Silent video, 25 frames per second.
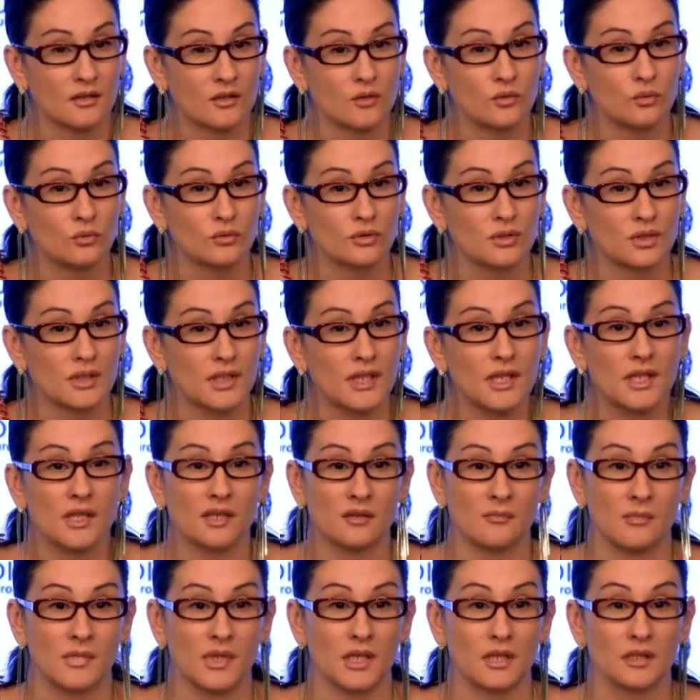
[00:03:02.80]
could
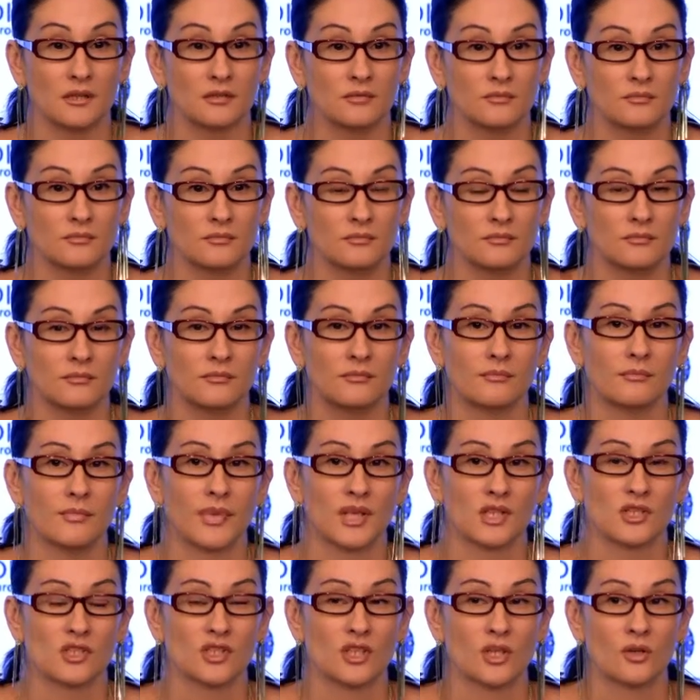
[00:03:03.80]
hear me,
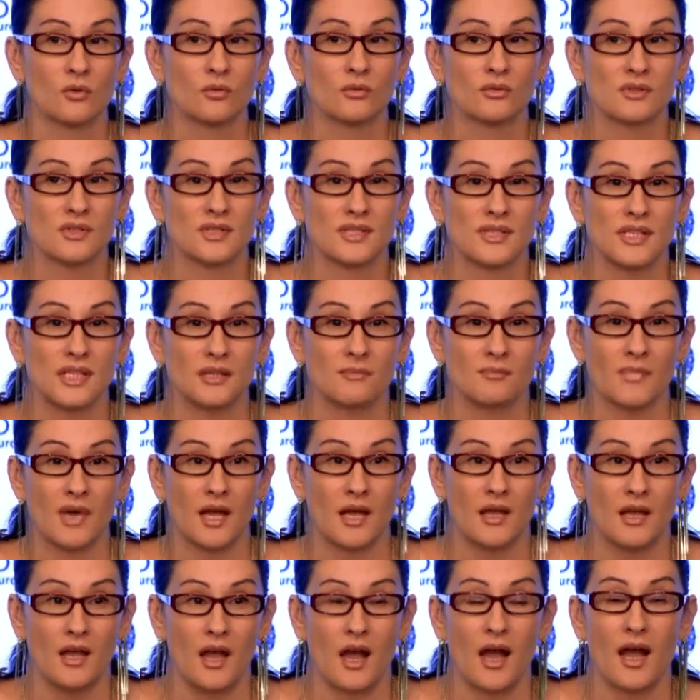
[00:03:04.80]
but she couldn't see
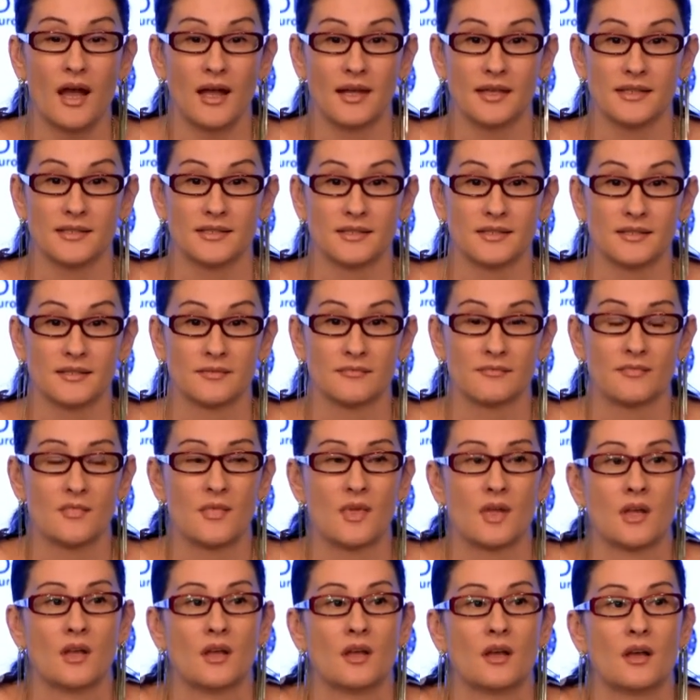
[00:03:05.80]
my eyes
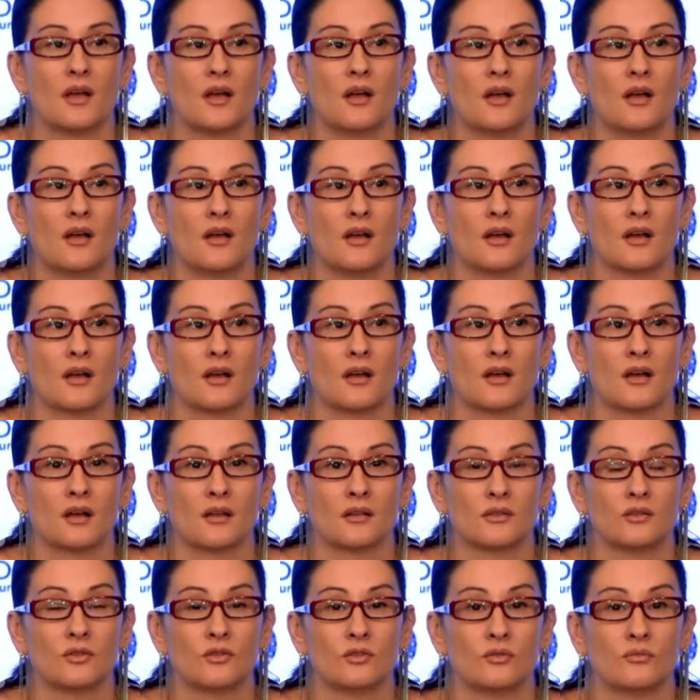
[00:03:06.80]

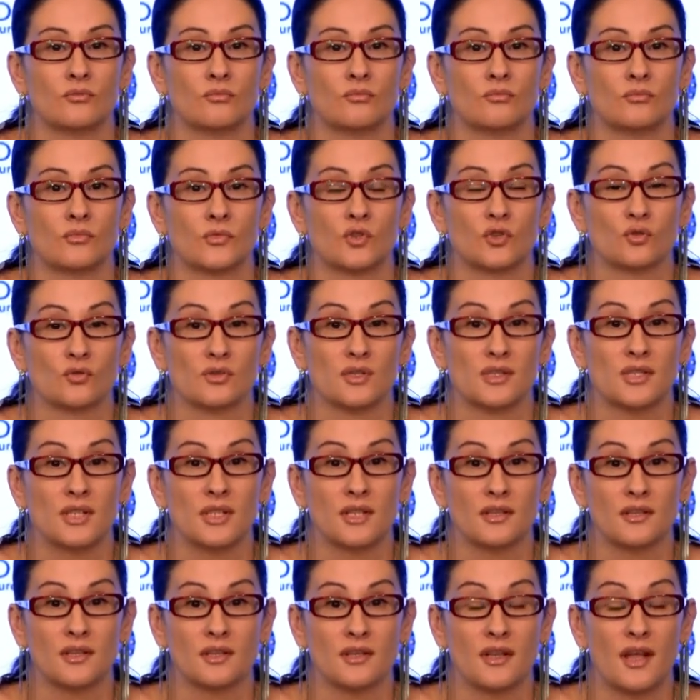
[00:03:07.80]
to
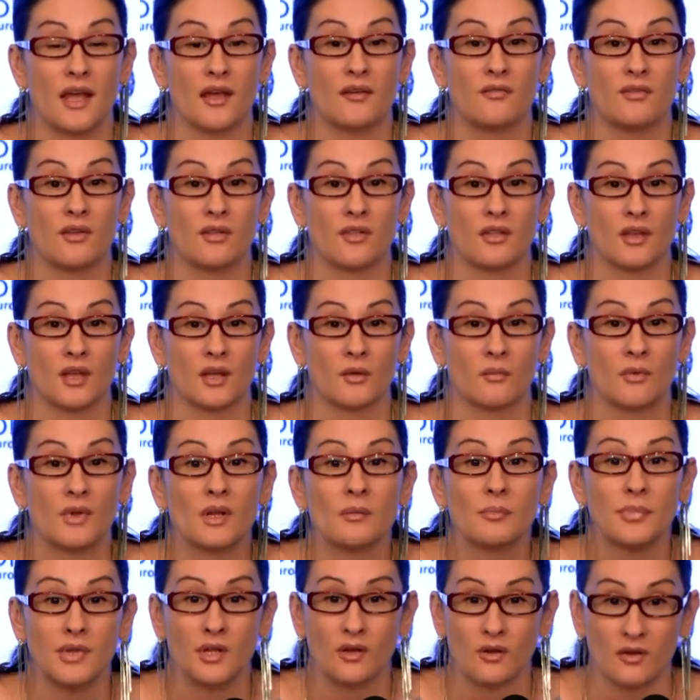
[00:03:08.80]
see that everything
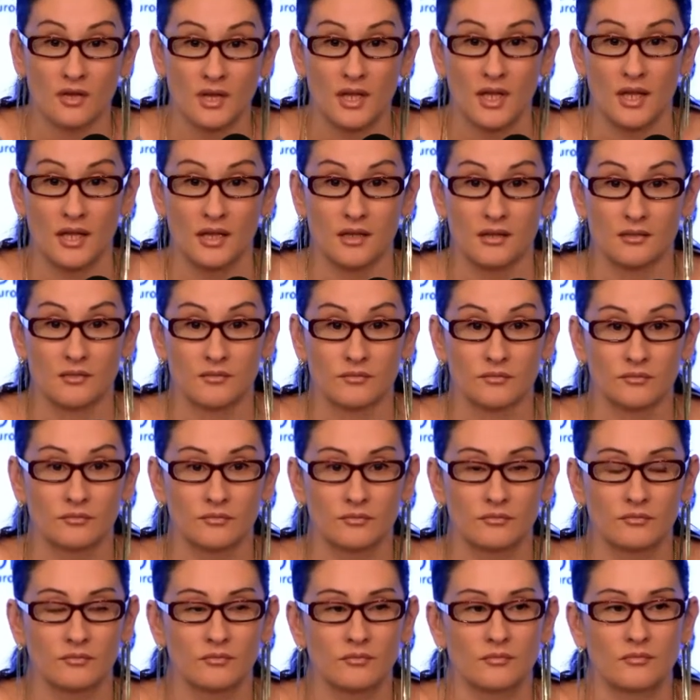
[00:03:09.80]
will be okay,
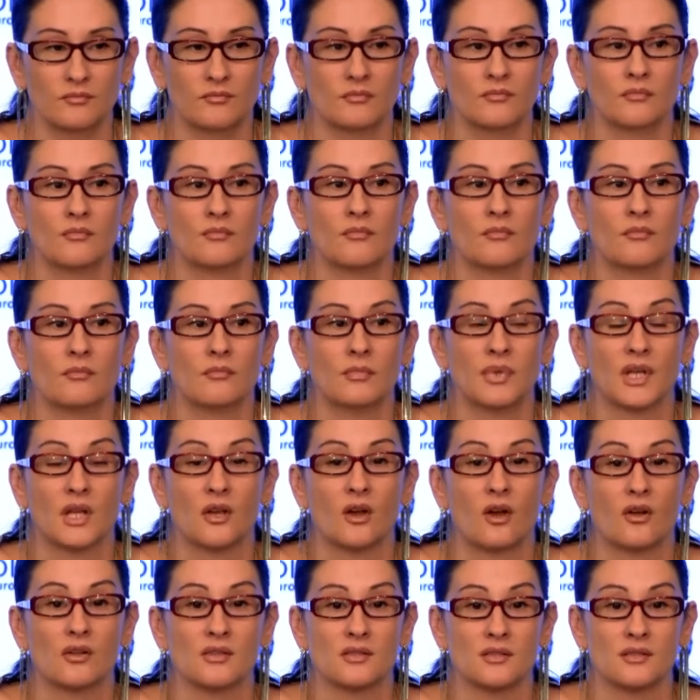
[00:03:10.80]

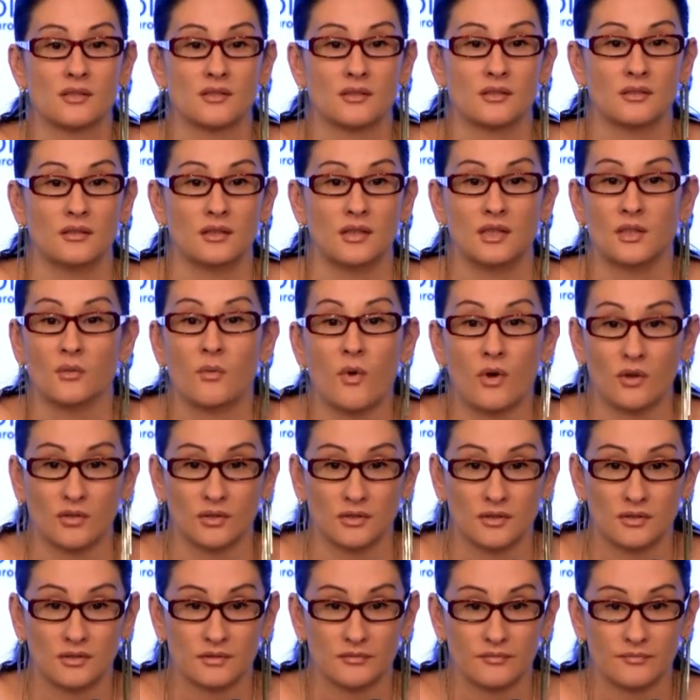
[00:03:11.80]
because it
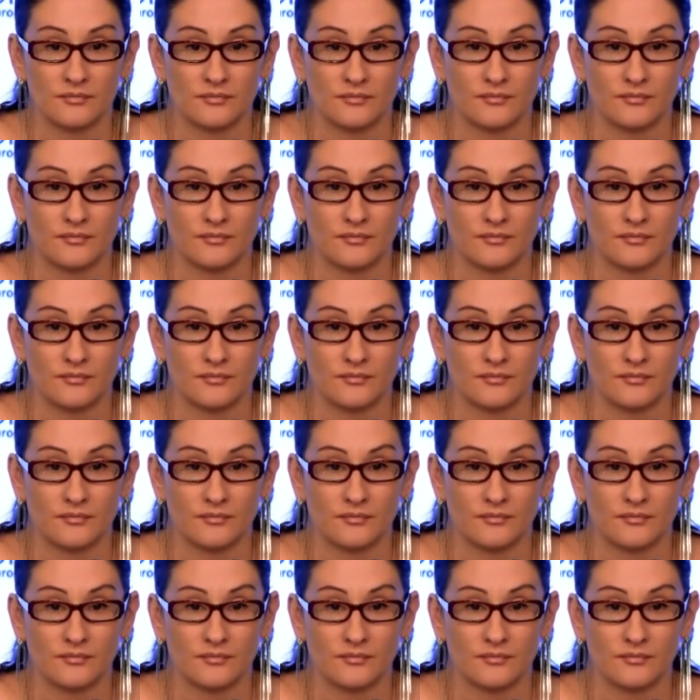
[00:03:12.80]
won't.